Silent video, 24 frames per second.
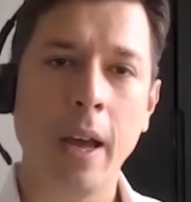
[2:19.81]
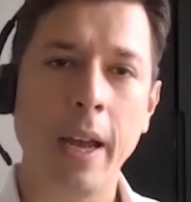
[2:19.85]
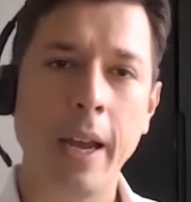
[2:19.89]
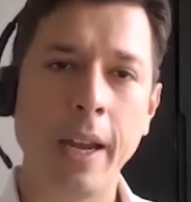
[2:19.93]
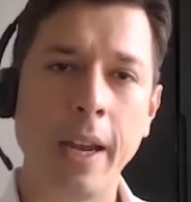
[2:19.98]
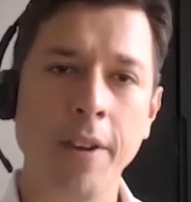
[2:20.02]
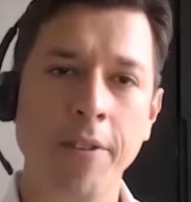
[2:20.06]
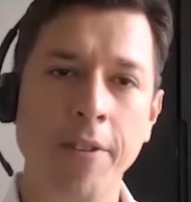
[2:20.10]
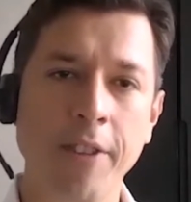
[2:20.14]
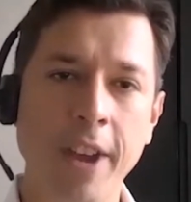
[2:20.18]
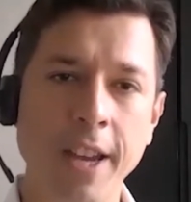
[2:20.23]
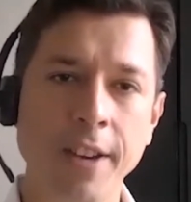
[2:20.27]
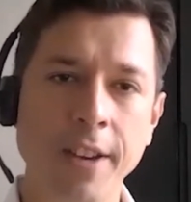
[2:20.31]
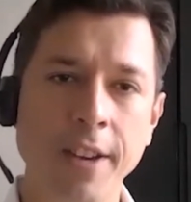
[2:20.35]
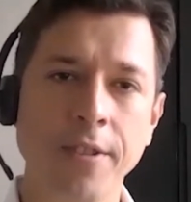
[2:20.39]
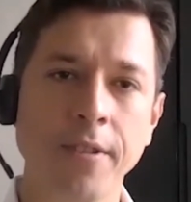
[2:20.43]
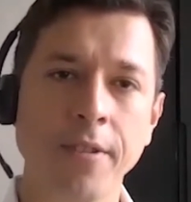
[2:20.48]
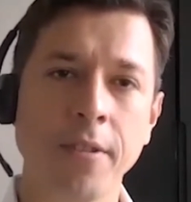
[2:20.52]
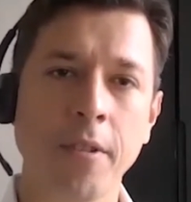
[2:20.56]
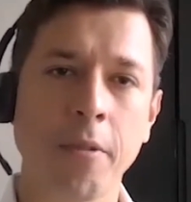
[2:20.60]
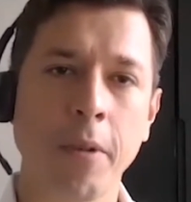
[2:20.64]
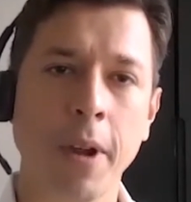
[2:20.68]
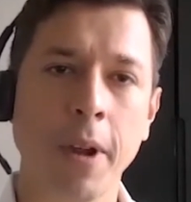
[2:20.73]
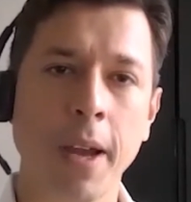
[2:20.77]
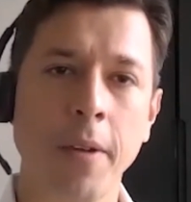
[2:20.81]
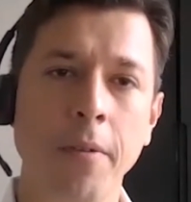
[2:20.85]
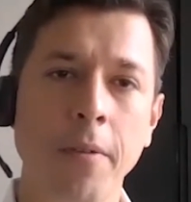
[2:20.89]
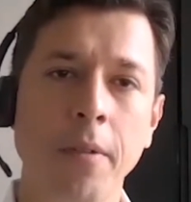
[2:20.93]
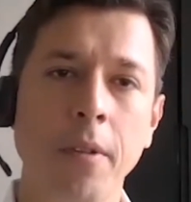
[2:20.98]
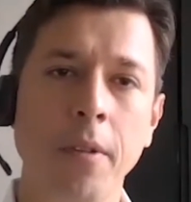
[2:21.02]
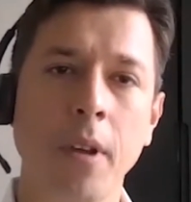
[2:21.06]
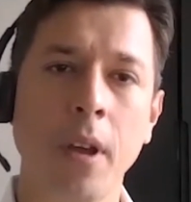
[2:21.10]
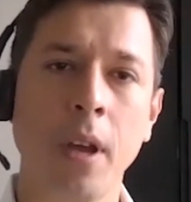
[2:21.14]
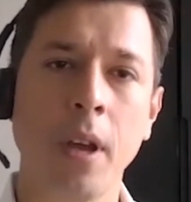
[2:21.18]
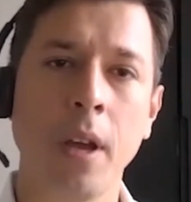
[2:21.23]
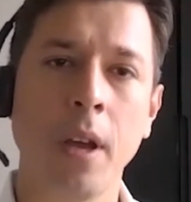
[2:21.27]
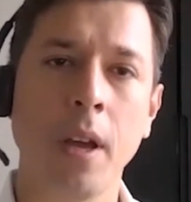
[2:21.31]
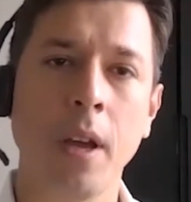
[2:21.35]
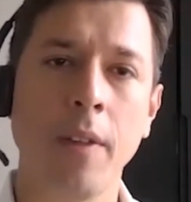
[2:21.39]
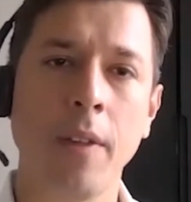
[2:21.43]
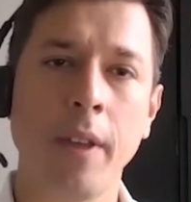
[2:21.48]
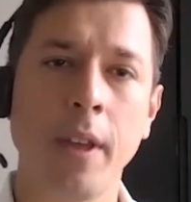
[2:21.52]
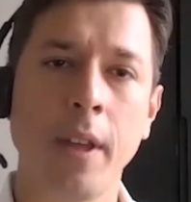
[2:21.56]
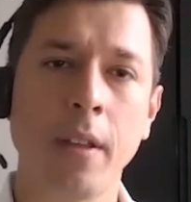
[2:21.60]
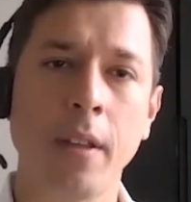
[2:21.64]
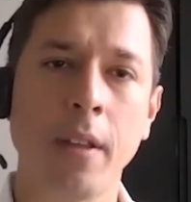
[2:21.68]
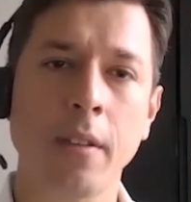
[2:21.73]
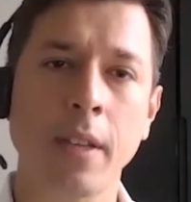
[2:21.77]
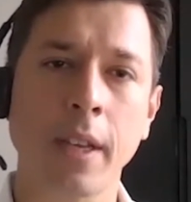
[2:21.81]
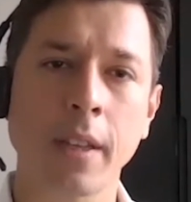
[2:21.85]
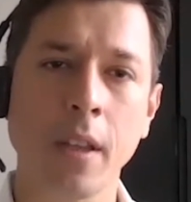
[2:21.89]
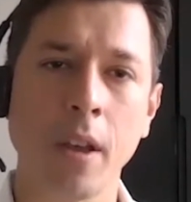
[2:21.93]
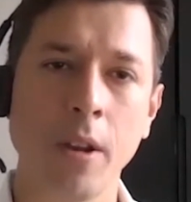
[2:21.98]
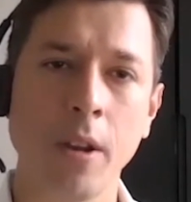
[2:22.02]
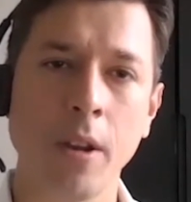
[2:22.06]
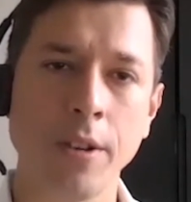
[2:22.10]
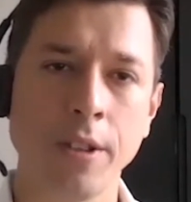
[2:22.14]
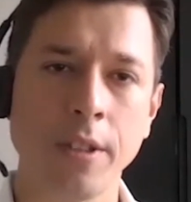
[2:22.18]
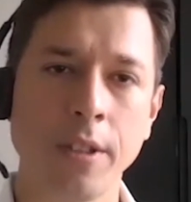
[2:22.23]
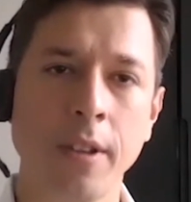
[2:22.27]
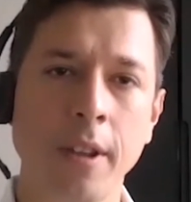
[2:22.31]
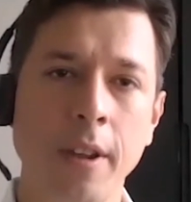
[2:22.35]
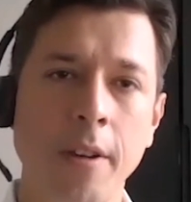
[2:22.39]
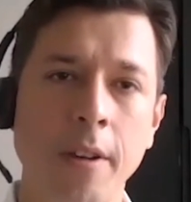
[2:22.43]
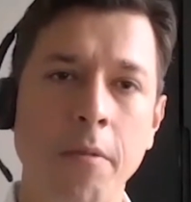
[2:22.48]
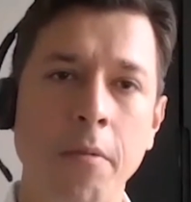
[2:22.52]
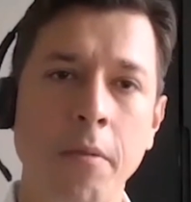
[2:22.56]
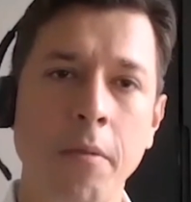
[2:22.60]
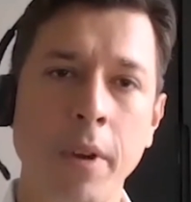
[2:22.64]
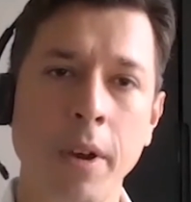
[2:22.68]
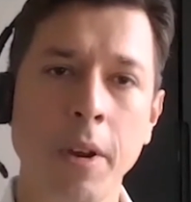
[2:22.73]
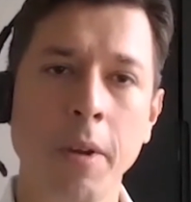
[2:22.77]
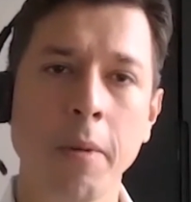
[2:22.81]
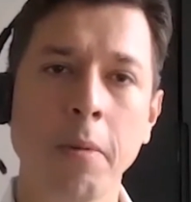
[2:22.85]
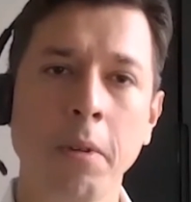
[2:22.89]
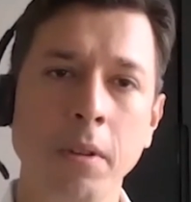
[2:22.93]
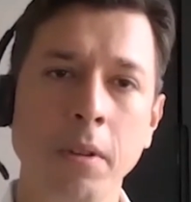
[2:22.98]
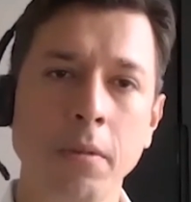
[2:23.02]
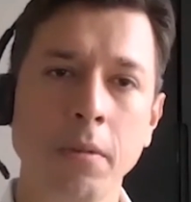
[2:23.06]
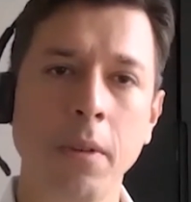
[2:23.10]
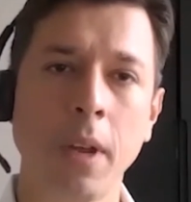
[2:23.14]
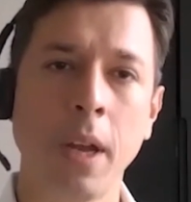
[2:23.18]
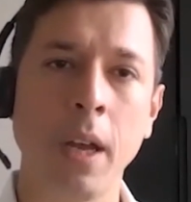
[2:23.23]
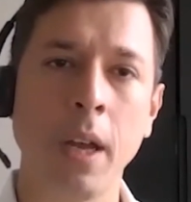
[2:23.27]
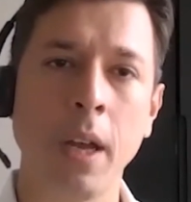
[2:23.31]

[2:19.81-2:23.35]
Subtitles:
innovations around the technologies, the renewable